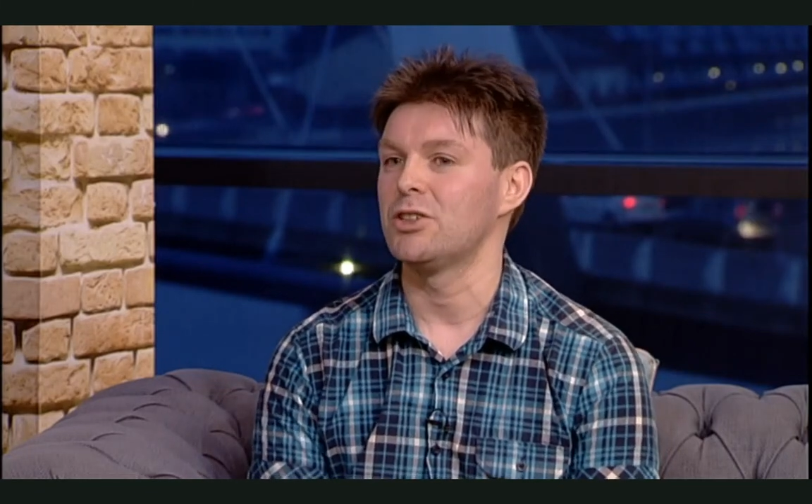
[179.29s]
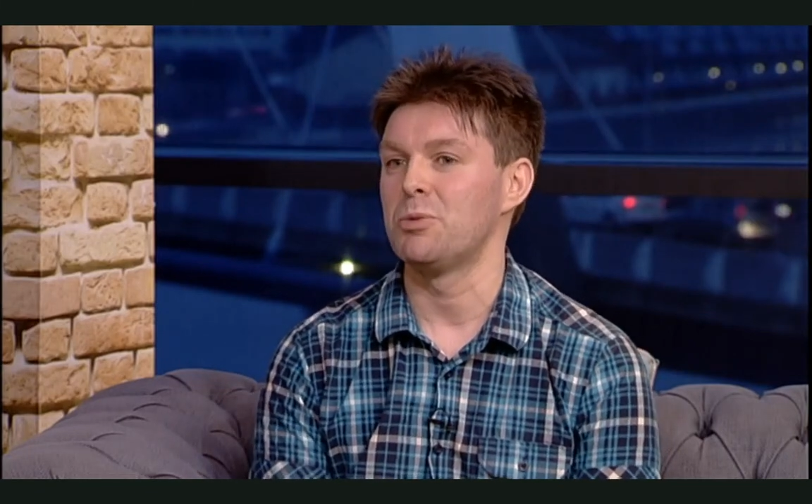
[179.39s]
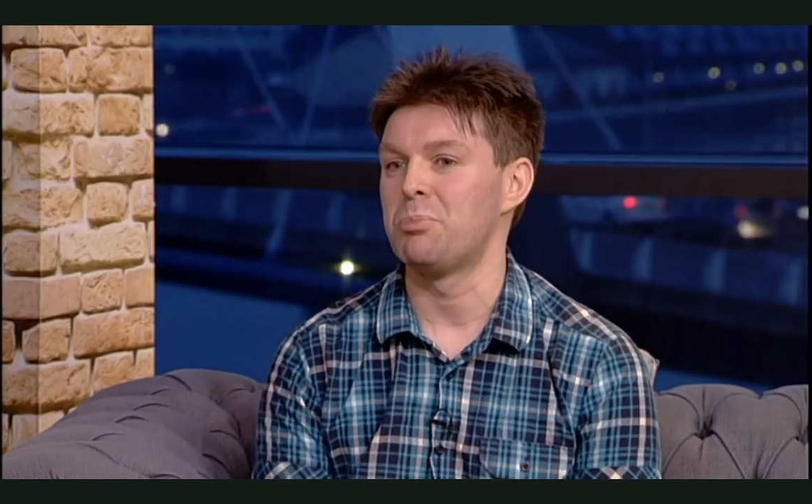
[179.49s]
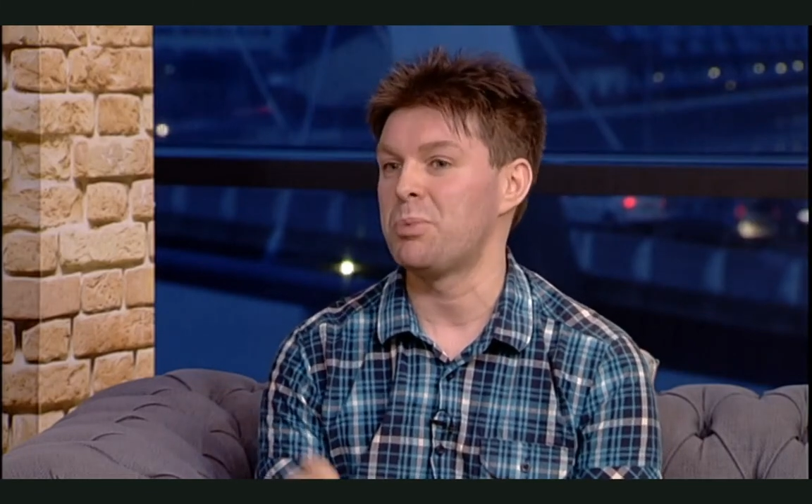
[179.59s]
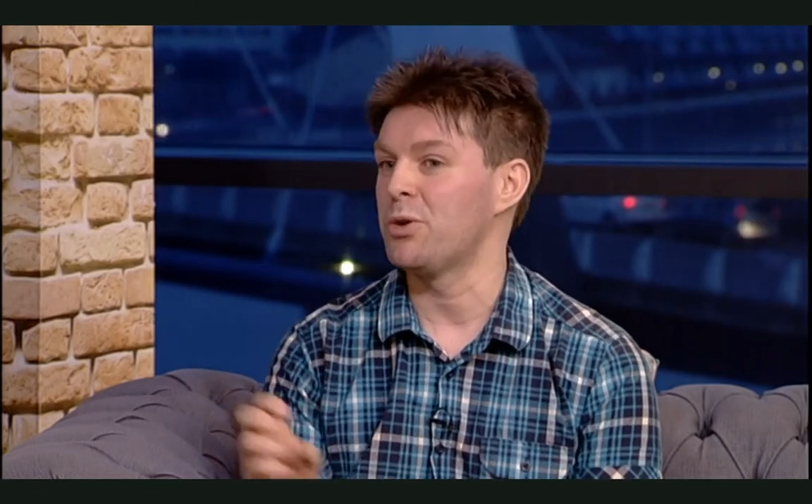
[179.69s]

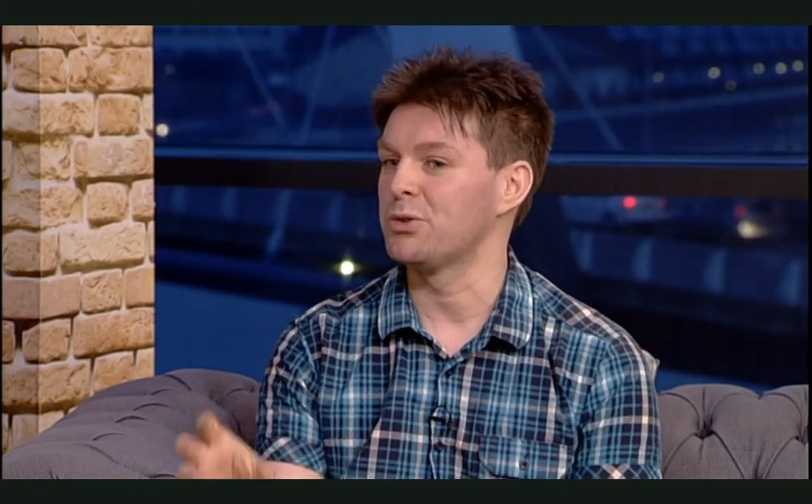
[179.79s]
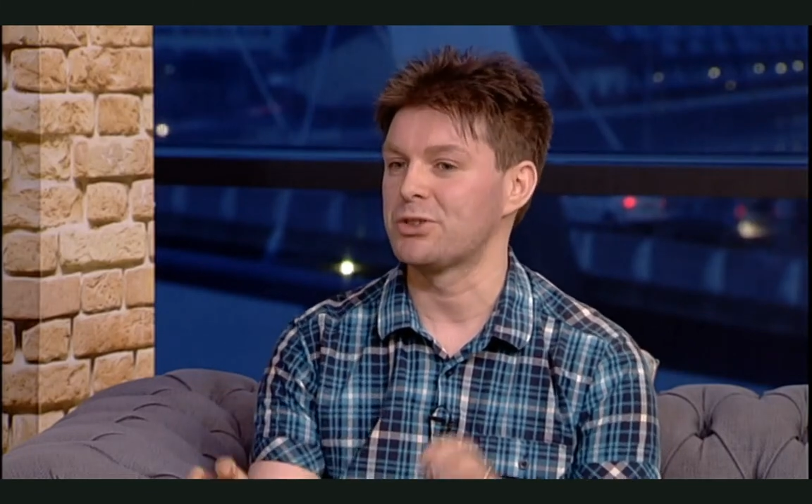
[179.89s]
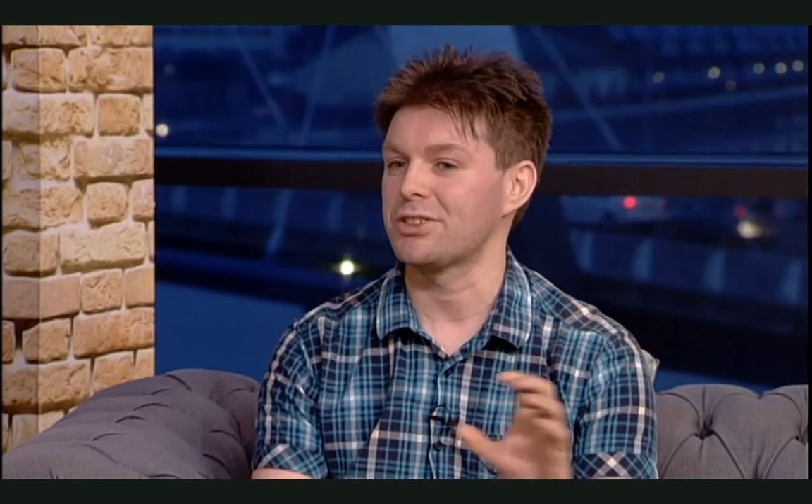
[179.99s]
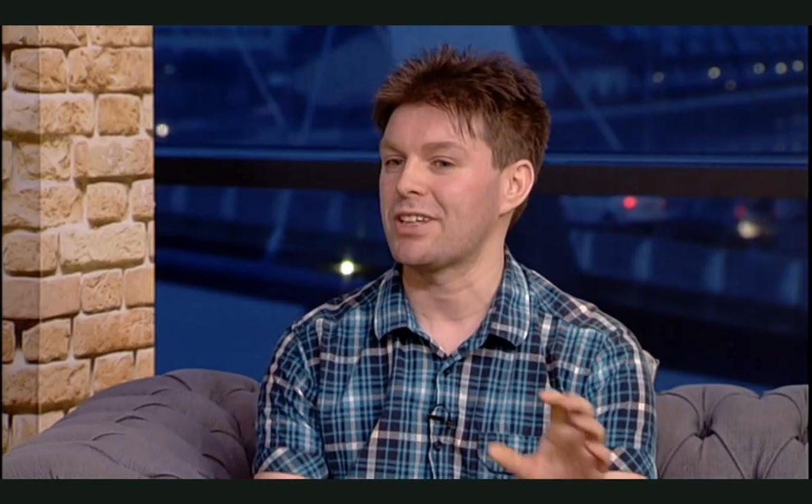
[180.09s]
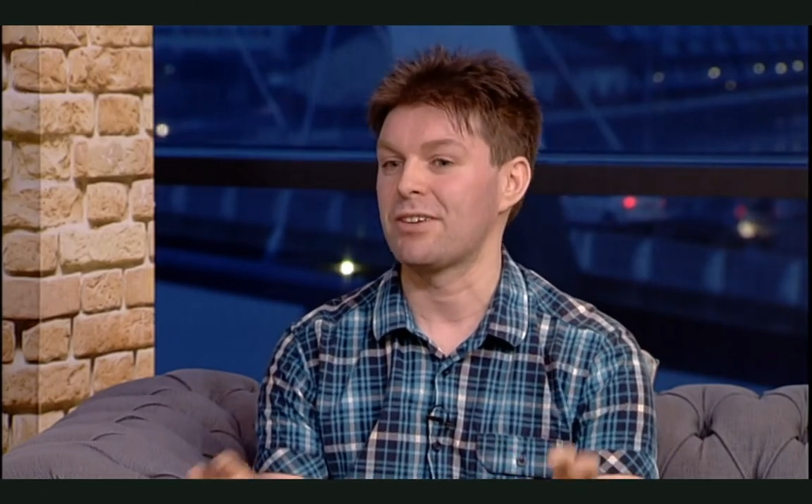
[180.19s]
you pull
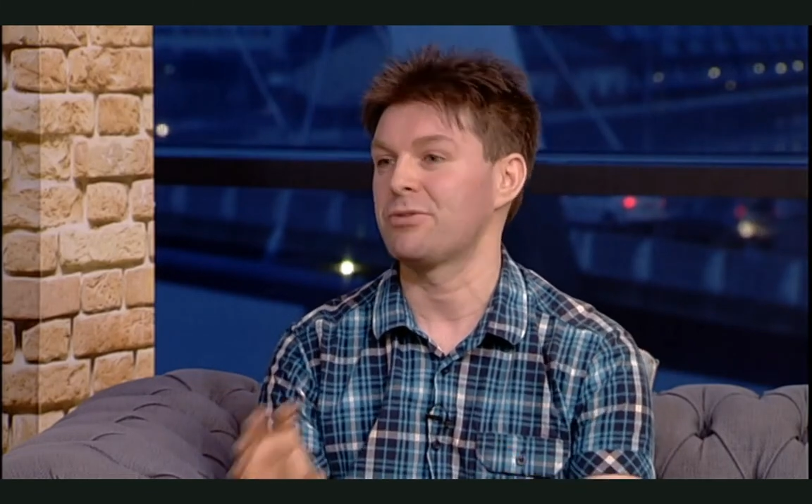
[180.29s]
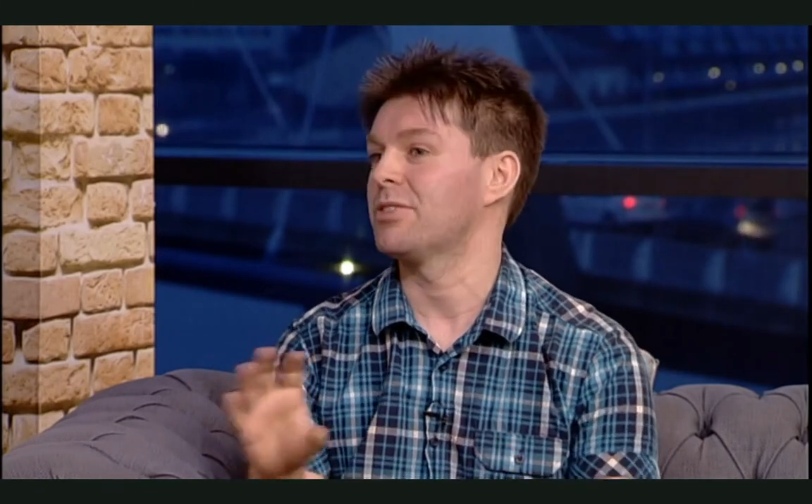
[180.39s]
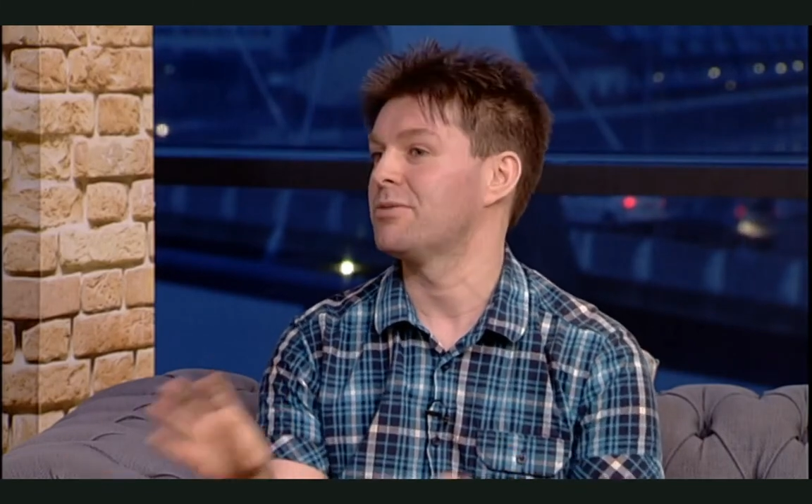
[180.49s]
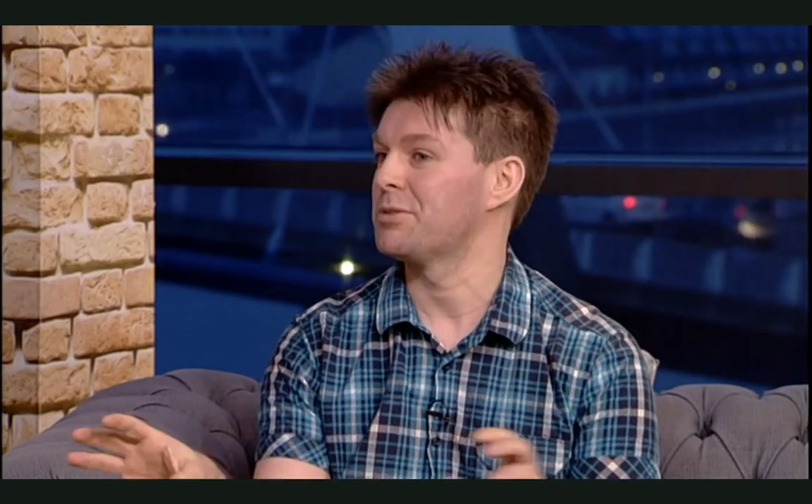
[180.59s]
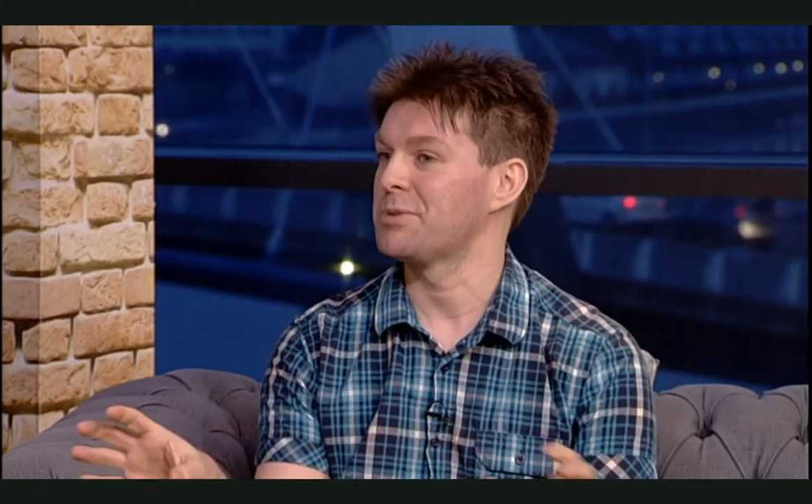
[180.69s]
just
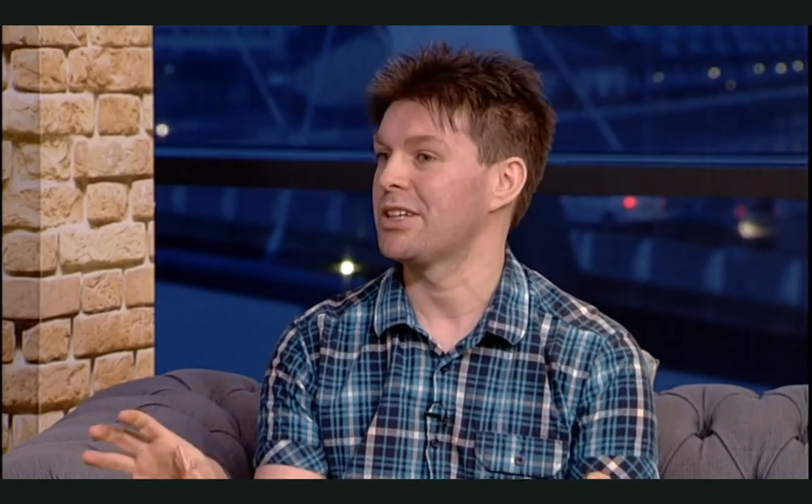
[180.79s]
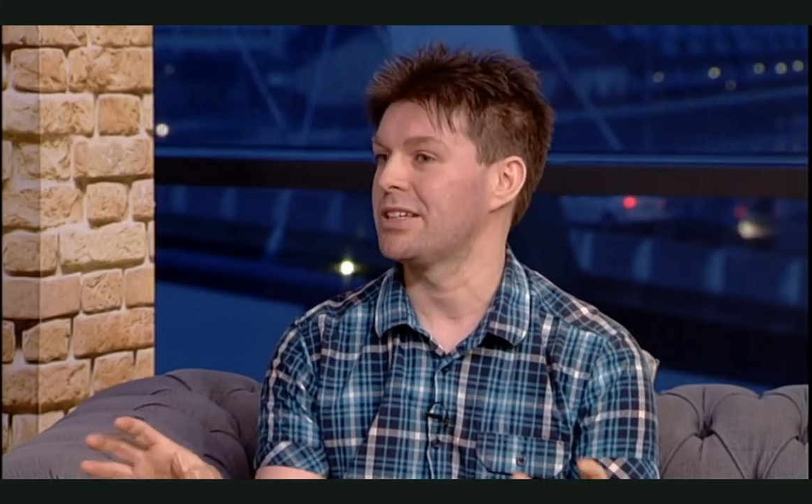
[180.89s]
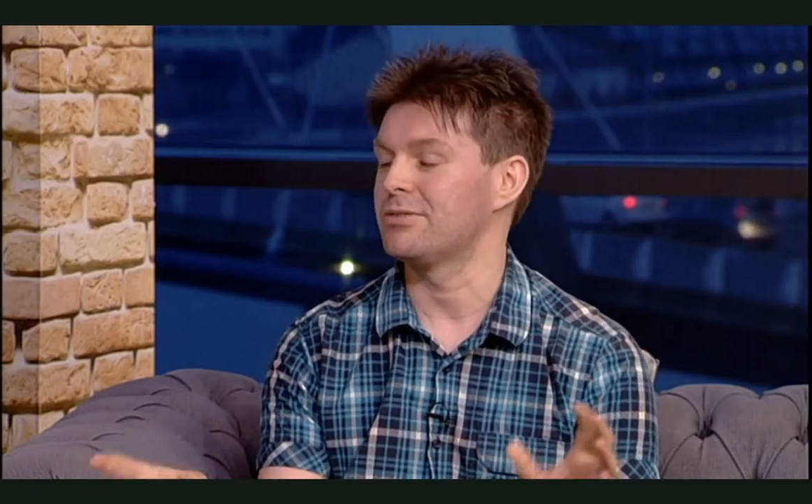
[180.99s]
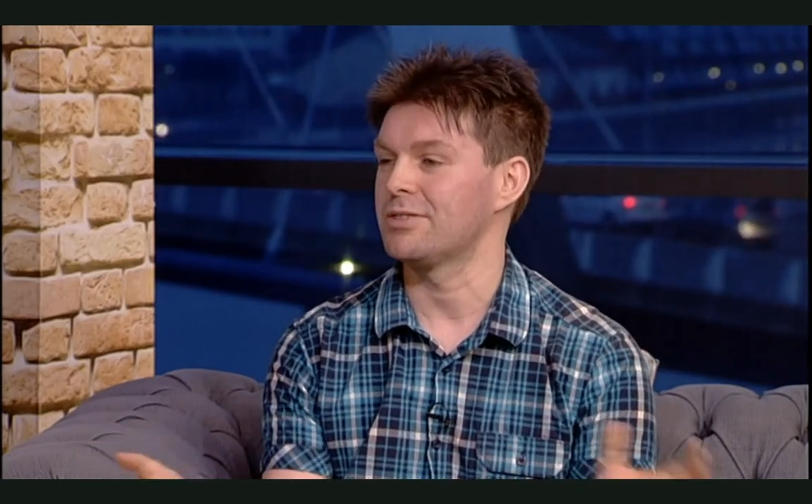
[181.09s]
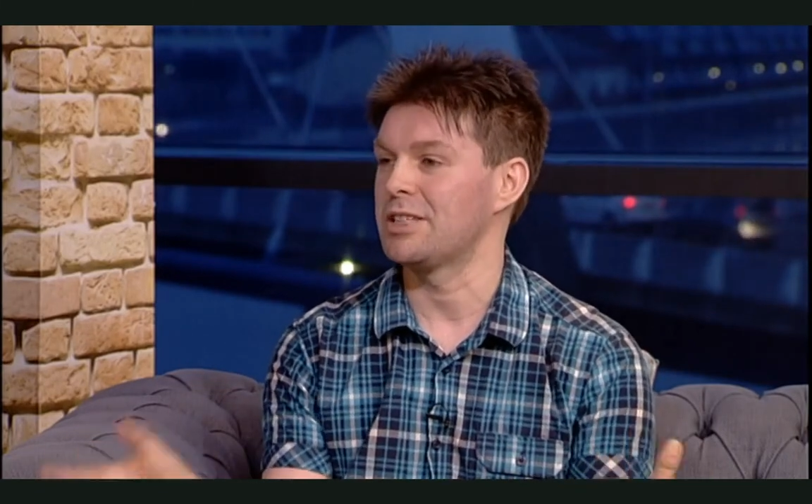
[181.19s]
everything from your life and mm.